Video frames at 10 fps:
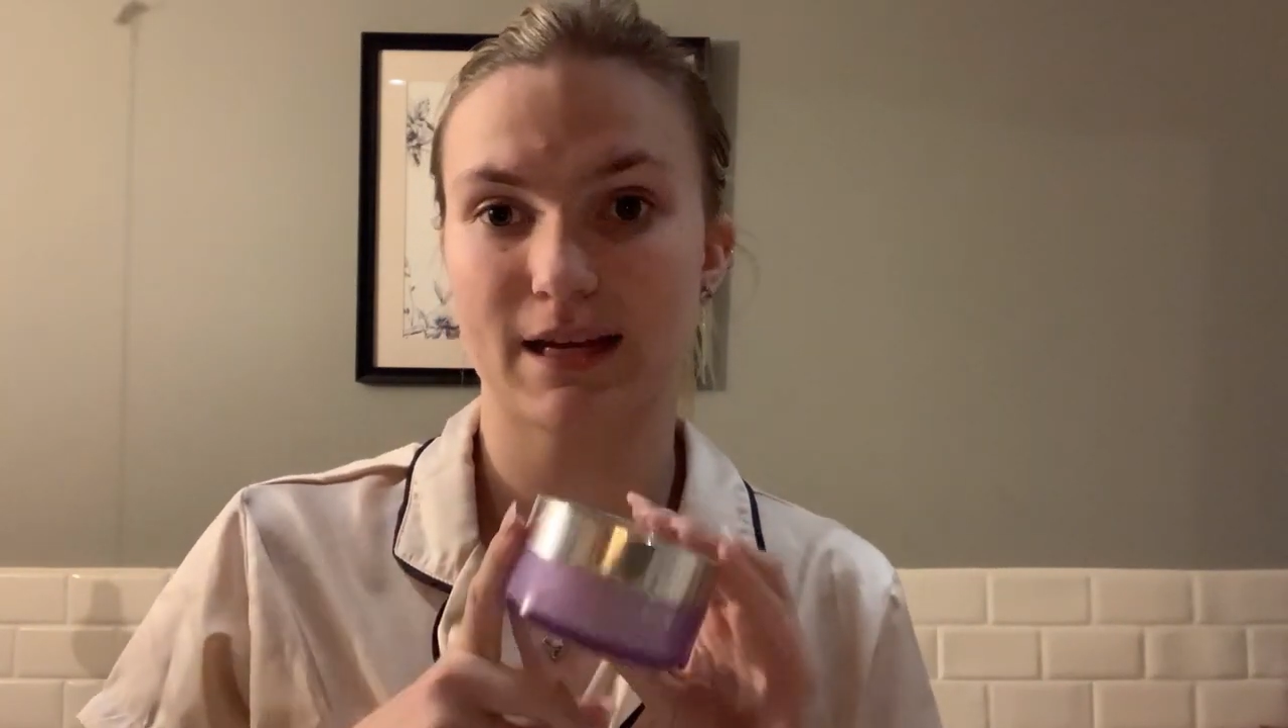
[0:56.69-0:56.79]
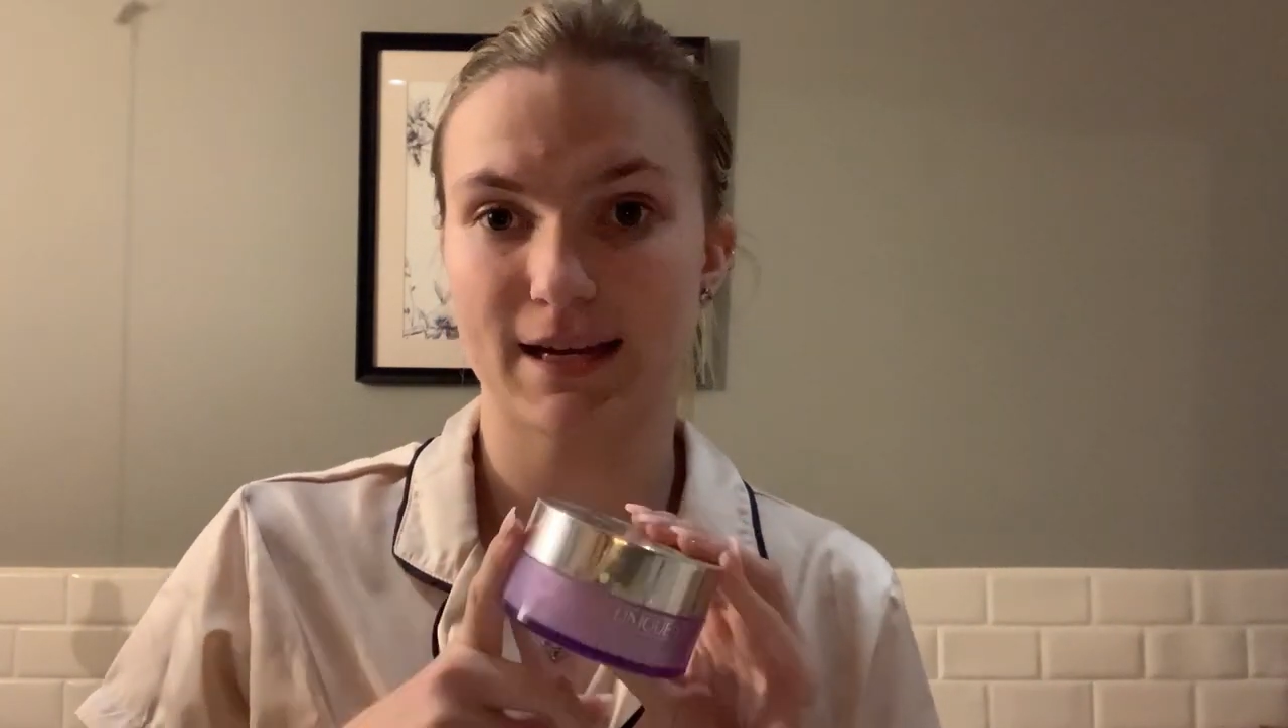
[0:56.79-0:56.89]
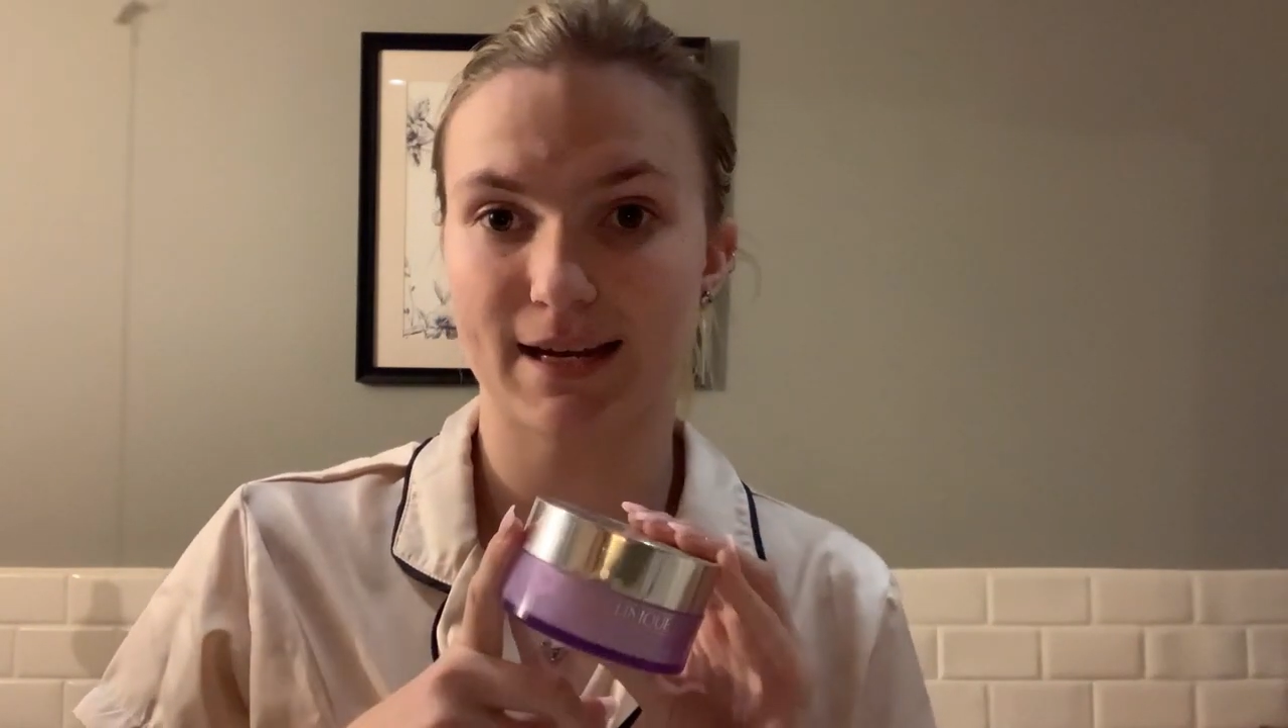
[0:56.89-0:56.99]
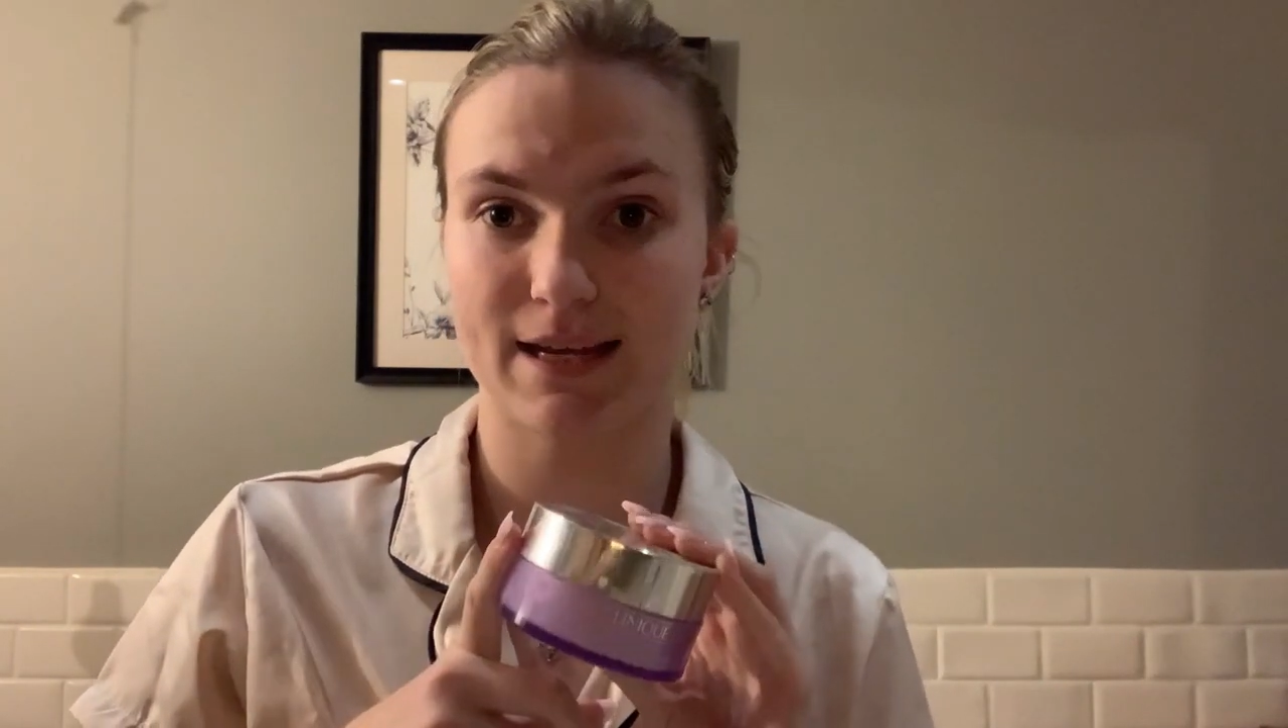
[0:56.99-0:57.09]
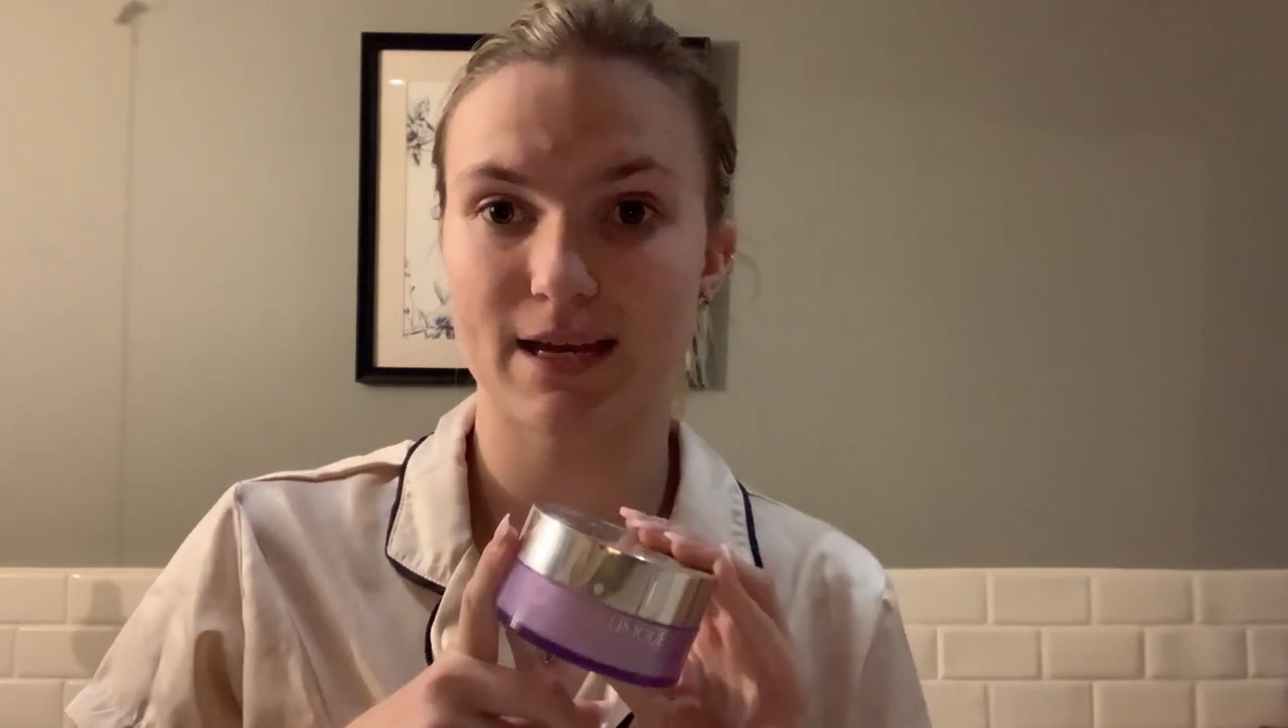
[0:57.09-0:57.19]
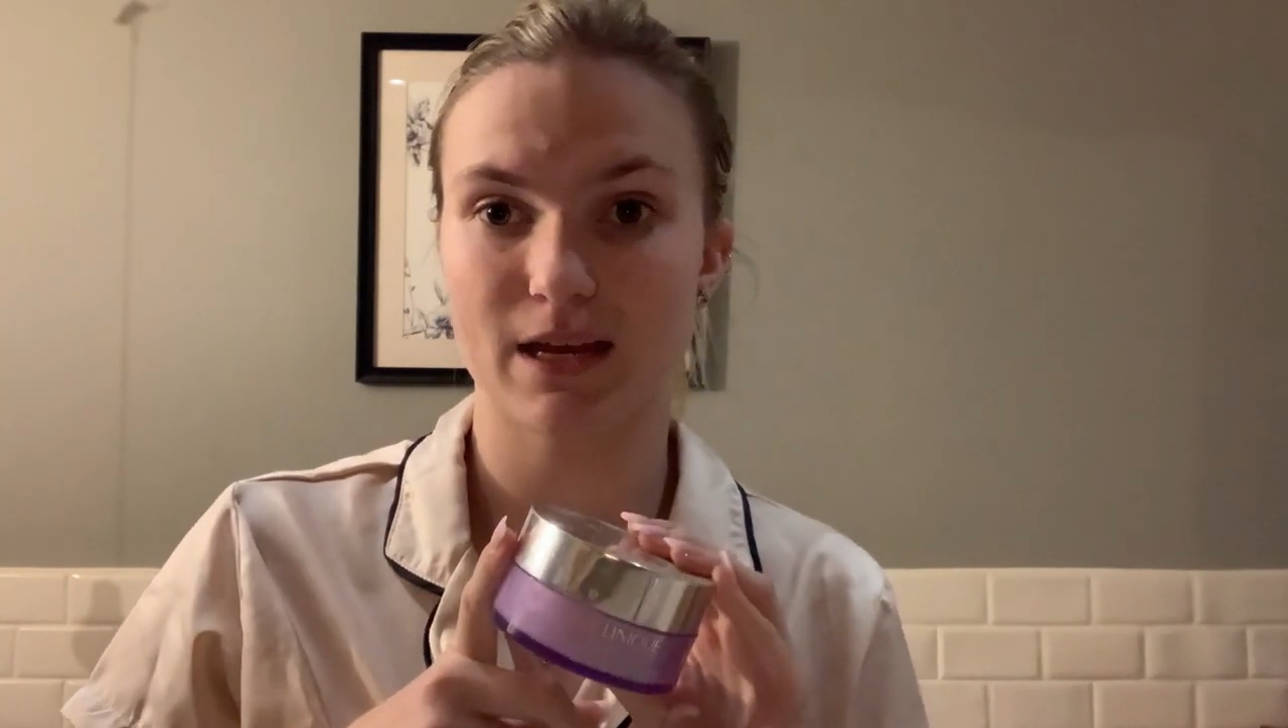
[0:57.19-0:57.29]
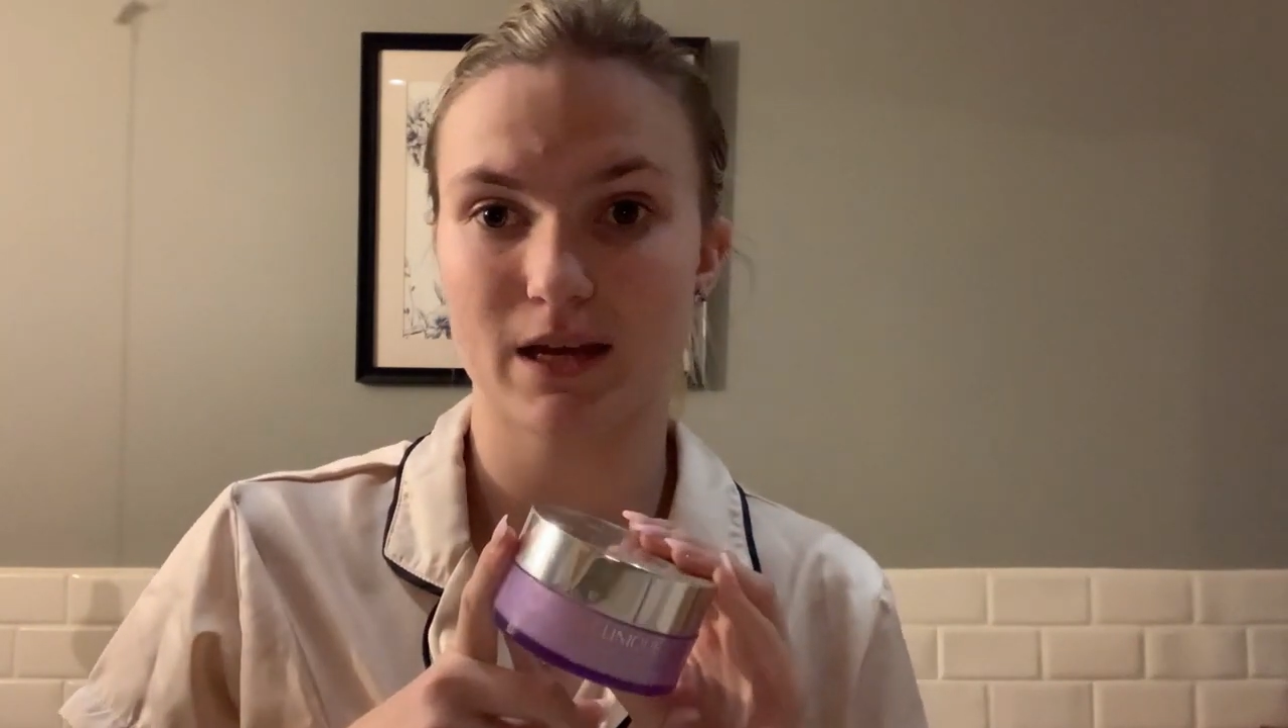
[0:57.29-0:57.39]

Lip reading: Clinique